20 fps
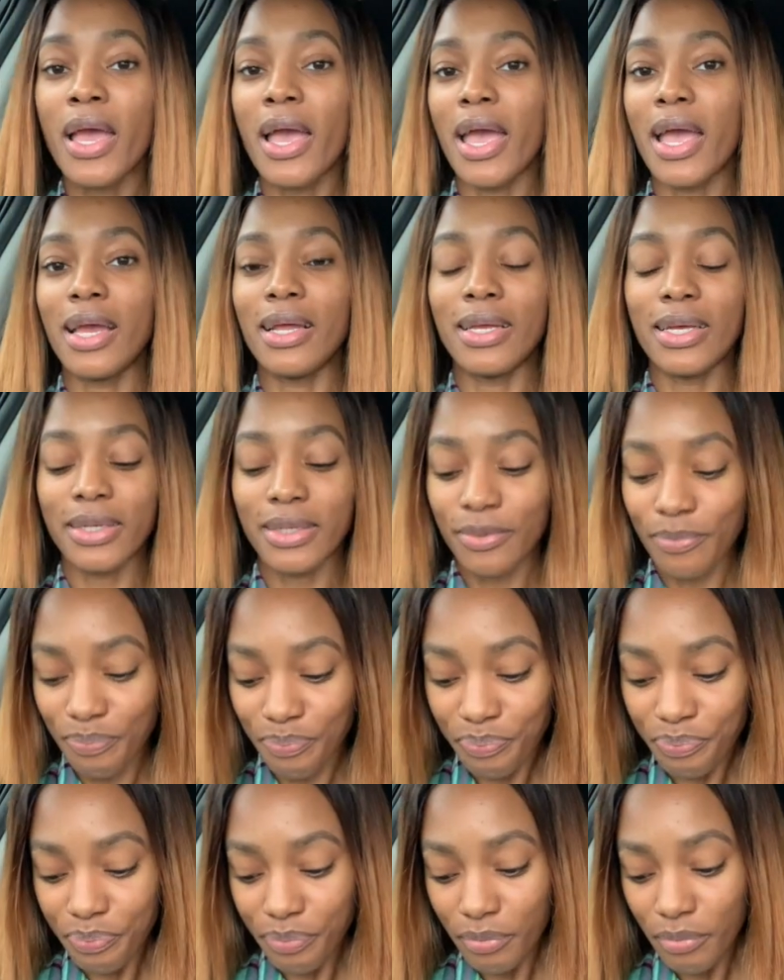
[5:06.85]
And
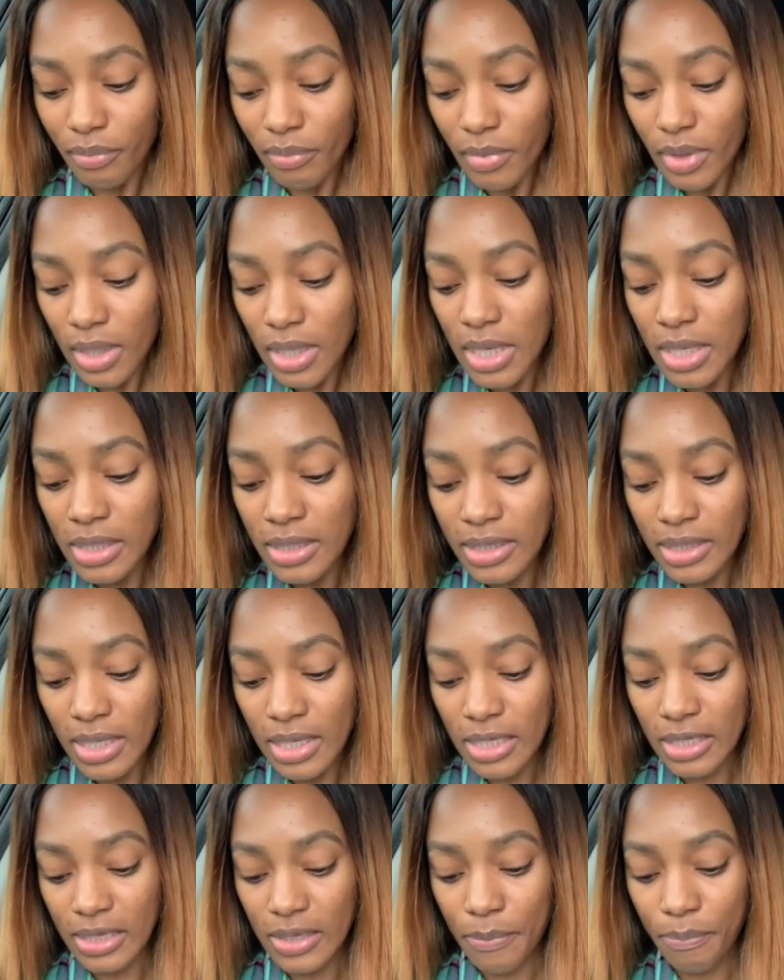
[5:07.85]
it's
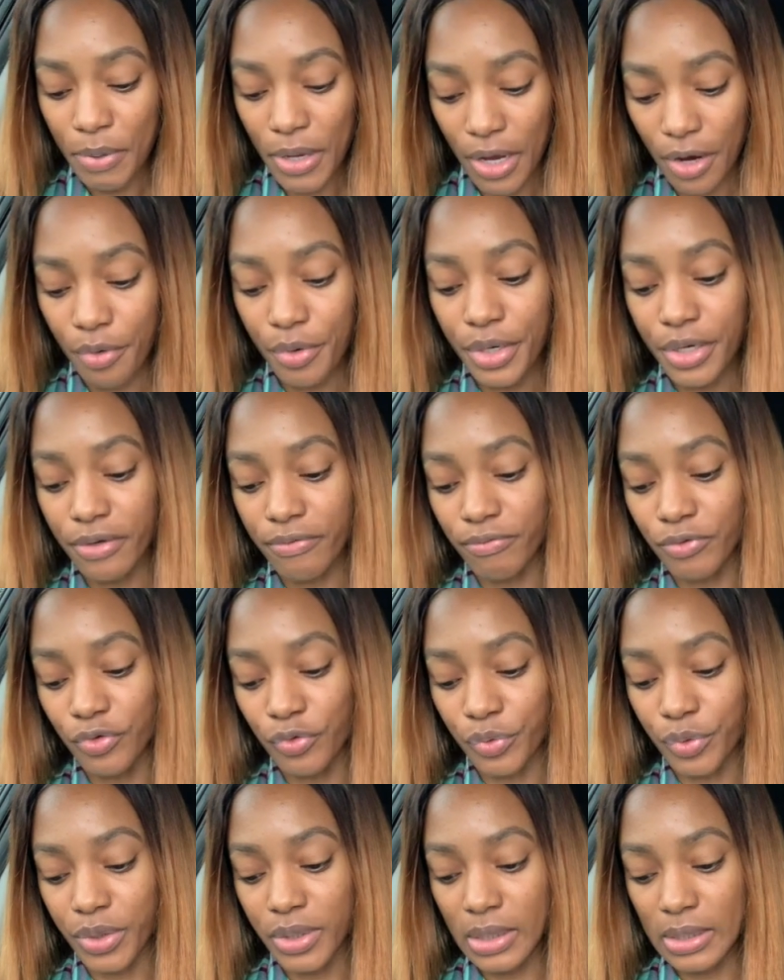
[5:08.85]
it's imperative
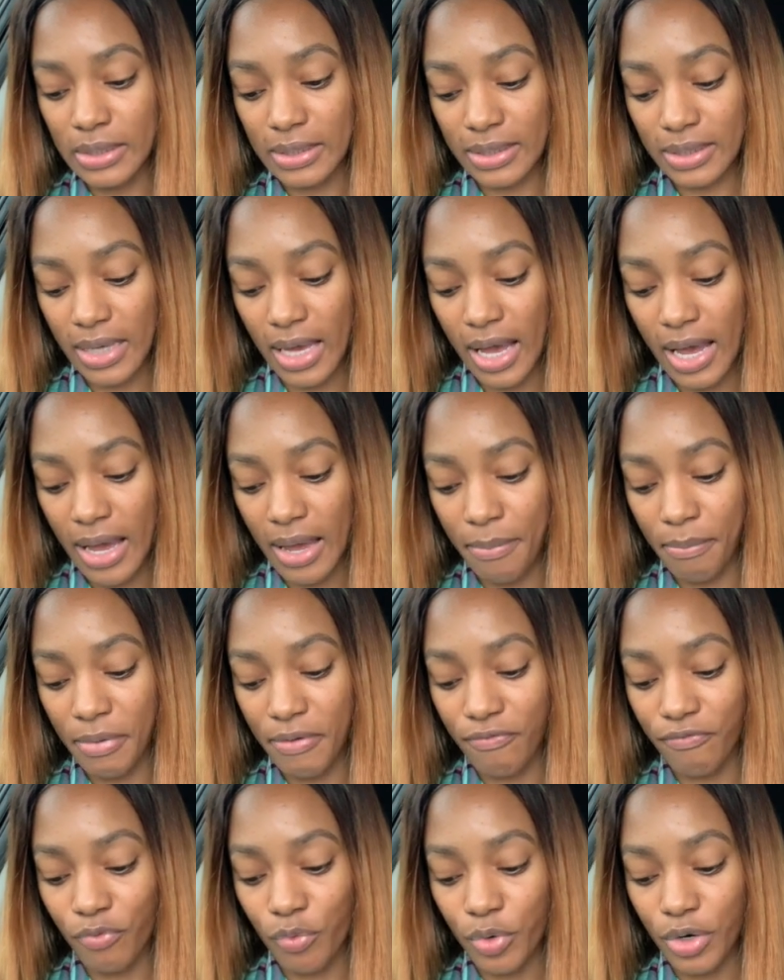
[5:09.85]
during this time
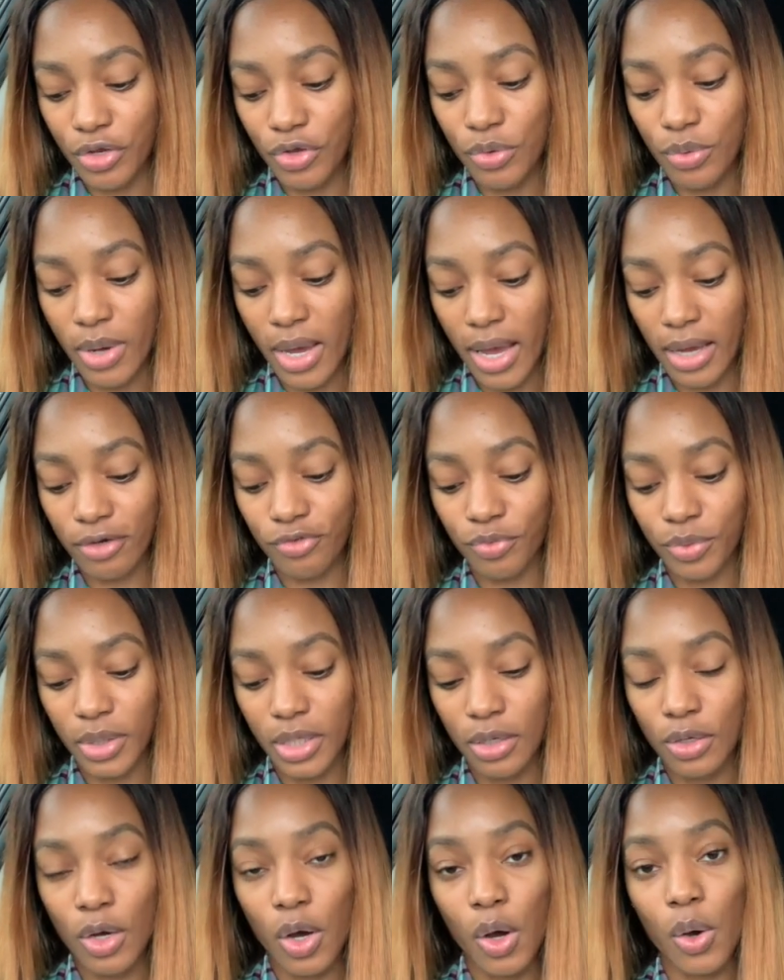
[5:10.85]
before you actually
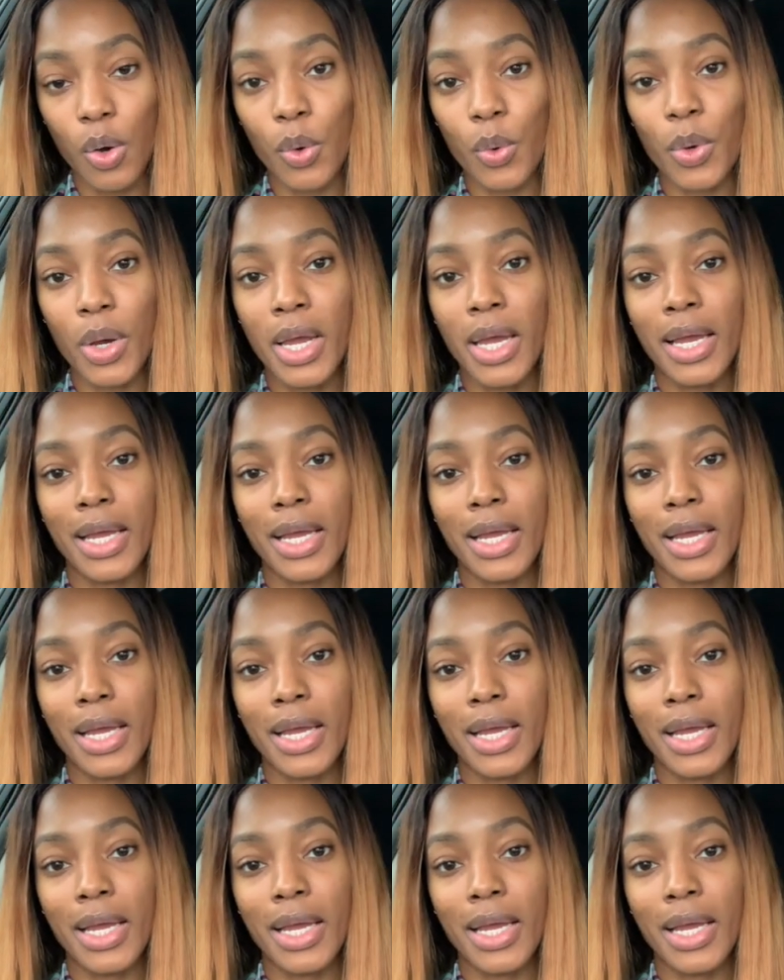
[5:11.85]
go